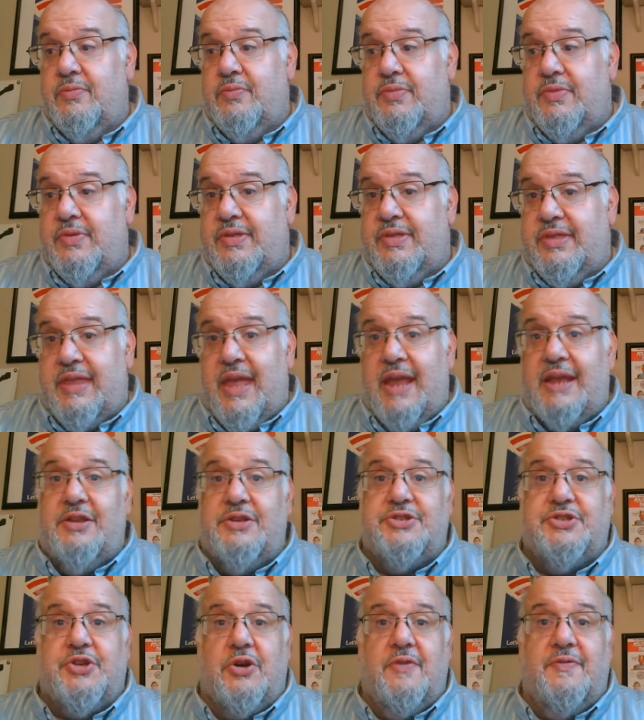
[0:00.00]
they
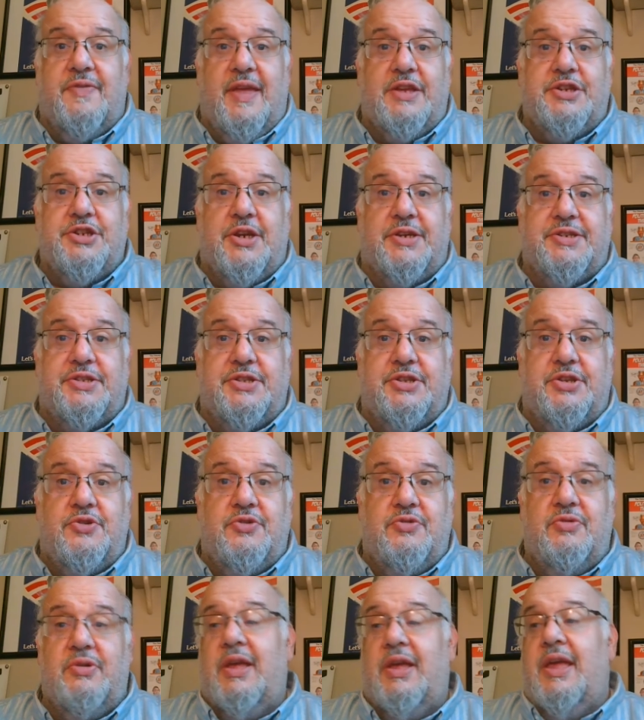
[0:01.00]
deserve their just
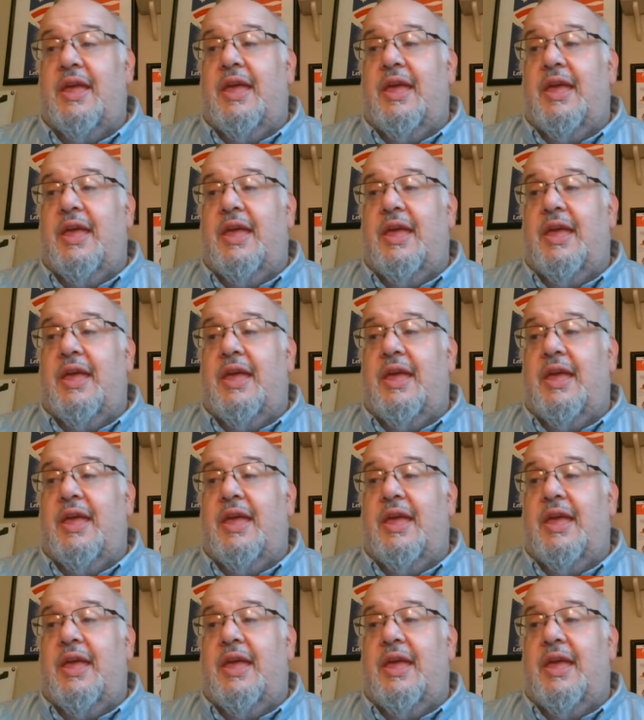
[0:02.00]
due.